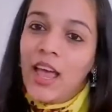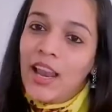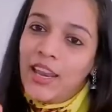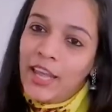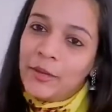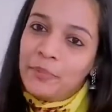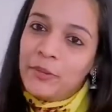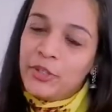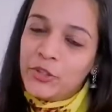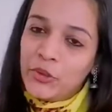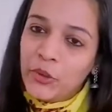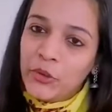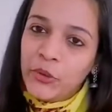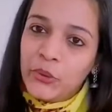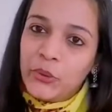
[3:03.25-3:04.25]
Let me
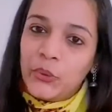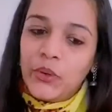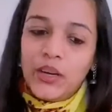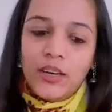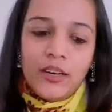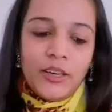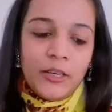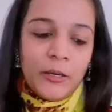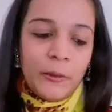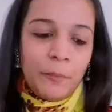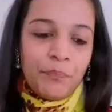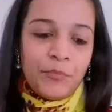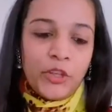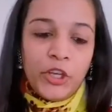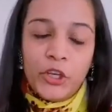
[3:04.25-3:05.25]
show you
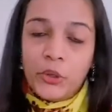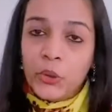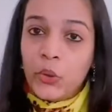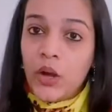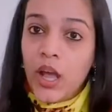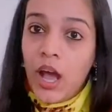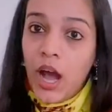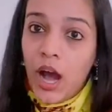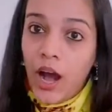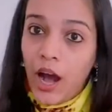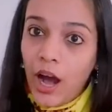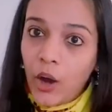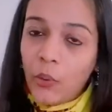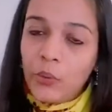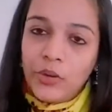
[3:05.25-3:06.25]

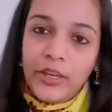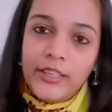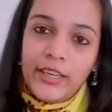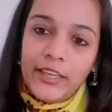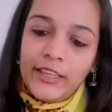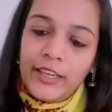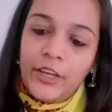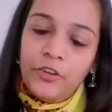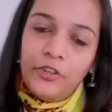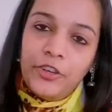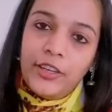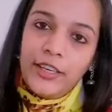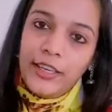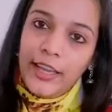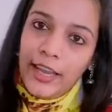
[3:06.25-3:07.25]
how reading can
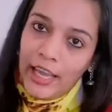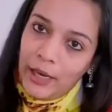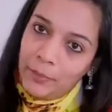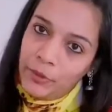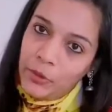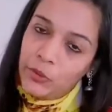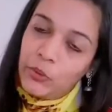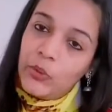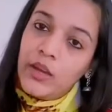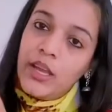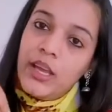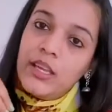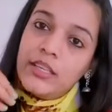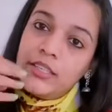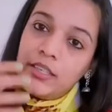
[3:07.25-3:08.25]
really help you
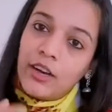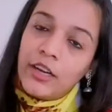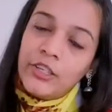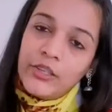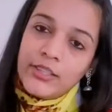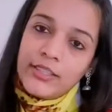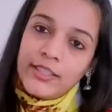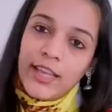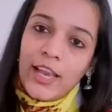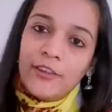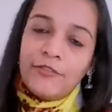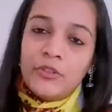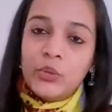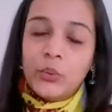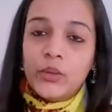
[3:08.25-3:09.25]
turn
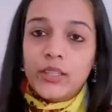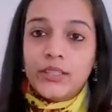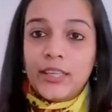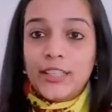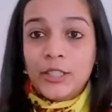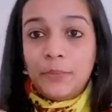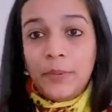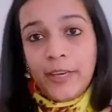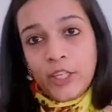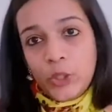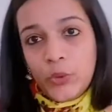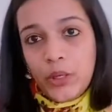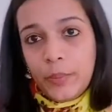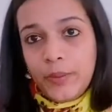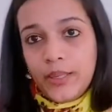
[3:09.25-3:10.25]
yourself towards a
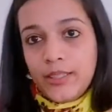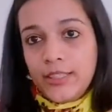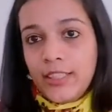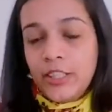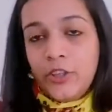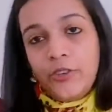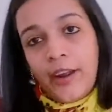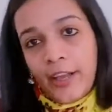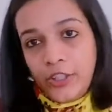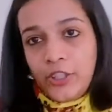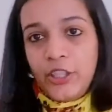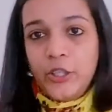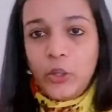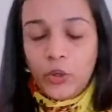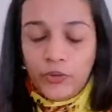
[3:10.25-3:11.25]
spiritual person
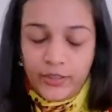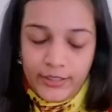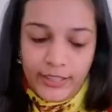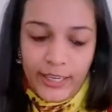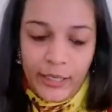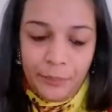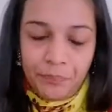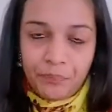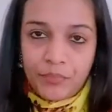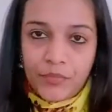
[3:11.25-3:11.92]
gradually over time.